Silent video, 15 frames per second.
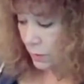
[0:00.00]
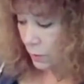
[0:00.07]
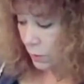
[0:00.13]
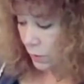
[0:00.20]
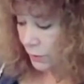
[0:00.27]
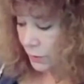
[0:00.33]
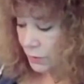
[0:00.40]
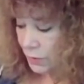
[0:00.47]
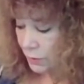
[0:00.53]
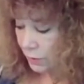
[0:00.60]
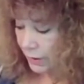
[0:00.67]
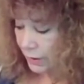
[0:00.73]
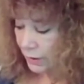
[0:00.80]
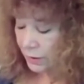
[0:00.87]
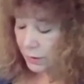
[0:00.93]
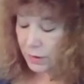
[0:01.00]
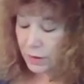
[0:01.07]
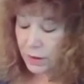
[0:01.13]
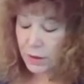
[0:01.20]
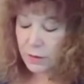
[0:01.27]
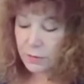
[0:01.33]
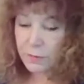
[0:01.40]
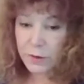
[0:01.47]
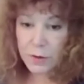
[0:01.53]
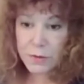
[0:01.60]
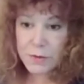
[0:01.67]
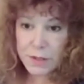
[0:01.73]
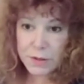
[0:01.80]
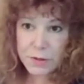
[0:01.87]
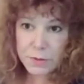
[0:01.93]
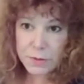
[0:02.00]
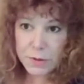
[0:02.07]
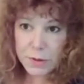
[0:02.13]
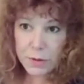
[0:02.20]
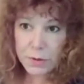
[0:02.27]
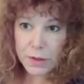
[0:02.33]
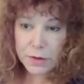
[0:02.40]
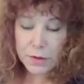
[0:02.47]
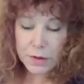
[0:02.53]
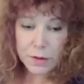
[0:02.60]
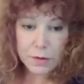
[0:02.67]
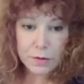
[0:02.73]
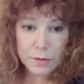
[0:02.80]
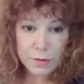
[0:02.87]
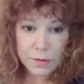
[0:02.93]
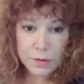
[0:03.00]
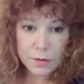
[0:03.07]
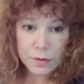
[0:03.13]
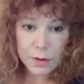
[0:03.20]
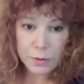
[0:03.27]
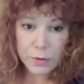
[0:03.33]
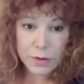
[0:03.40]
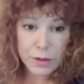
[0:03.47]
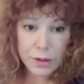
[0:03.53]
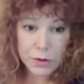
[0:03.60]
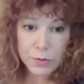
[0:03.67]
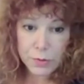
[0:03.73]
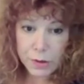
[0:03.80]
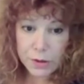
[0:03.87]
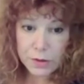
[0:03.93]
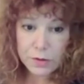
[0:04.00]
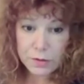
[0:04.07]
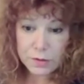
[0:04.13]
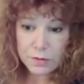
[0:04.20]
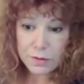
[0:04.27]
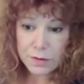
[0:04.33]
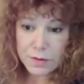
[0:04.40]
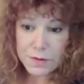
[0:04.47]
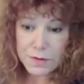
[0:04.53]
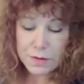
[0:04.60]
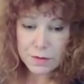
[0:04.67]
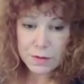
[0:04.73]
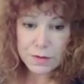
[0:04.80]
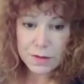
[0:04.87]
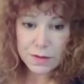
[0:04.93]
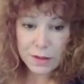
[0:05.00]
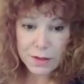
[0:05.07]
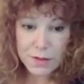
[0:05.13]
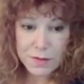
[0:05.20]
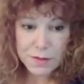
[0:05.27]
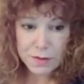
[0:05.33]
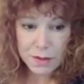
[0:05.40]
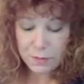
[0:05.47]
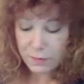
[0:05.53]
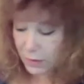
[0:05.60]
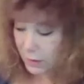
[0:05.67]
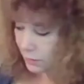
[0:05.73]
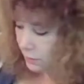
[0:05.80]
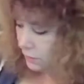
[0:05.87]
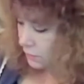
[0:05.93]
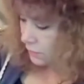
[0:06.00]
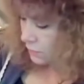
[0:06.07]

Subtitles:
Or if you do like for those that do yoga, the yoga nidra is a nice evening